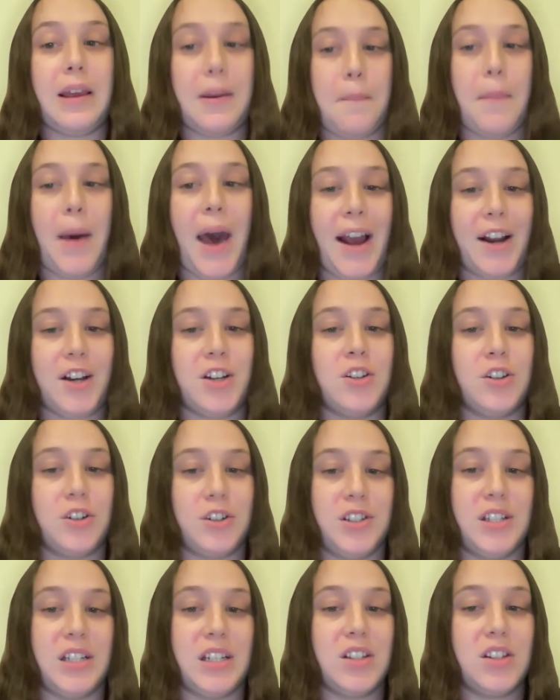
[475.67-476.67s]
impact
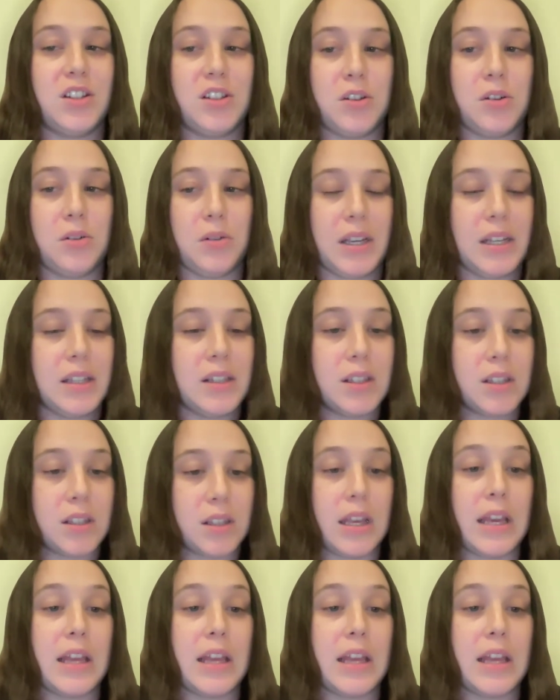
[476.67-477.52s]
nursing students